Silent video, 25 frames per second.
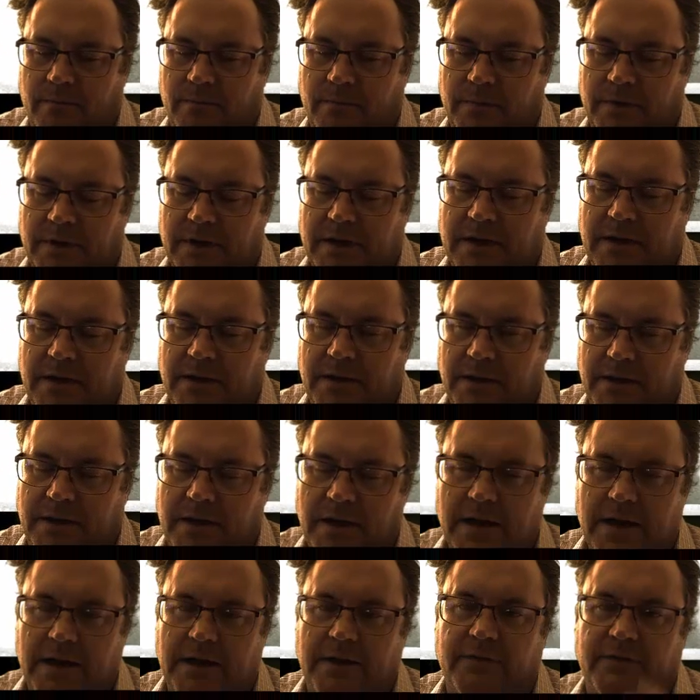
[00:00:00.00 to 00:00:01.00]
the
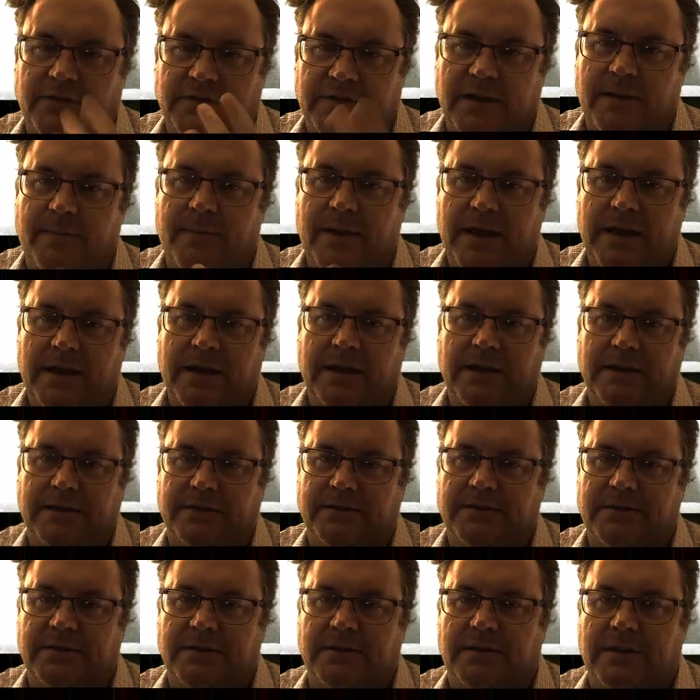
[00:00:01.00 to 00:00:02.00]
kind of
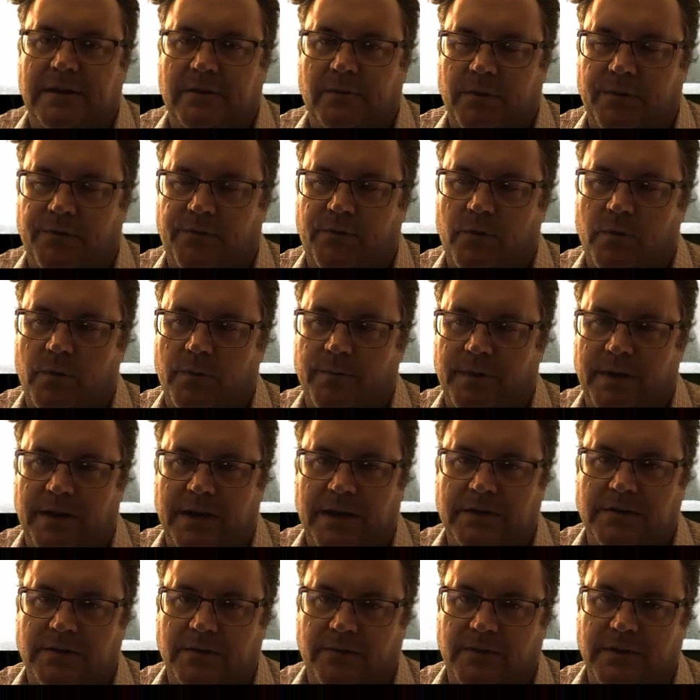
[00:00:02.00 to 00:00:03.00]
subheadings that would form the
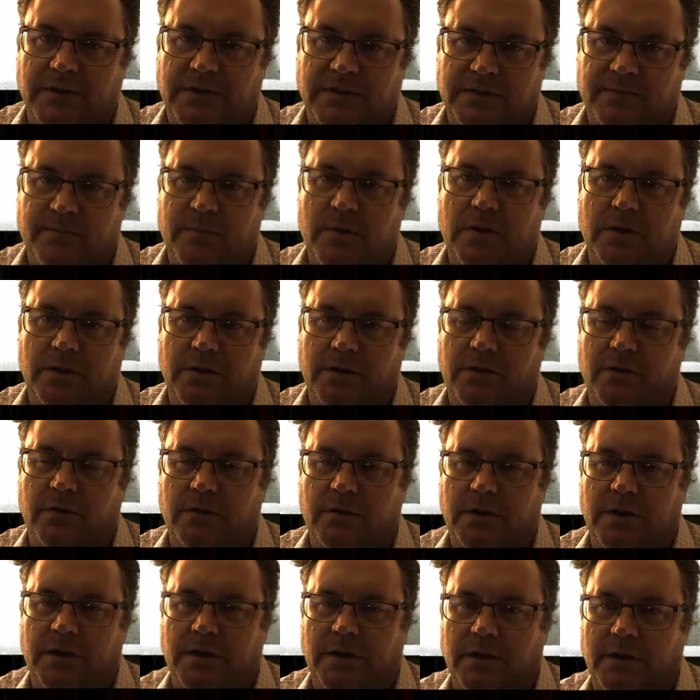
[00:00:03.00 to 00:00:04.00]
nature of these smaller
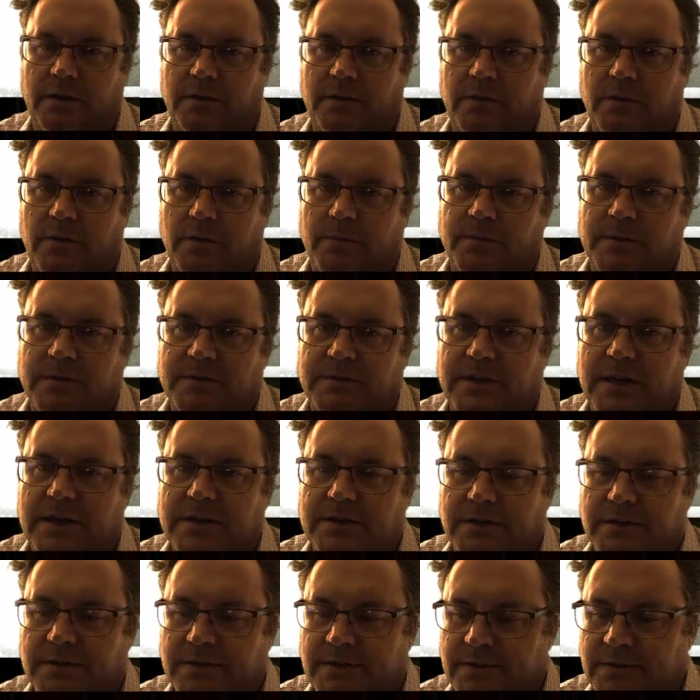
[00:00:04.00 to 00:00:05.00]
group
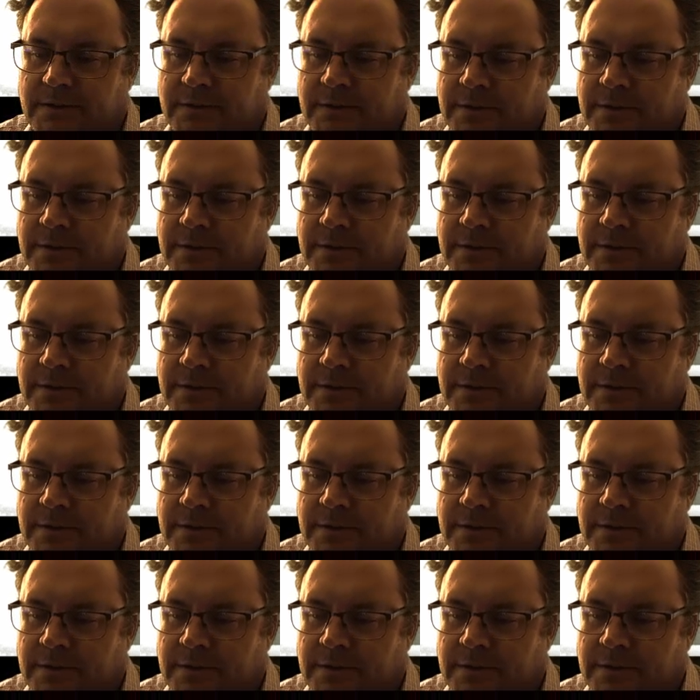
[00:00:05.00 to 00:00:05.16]
discussions.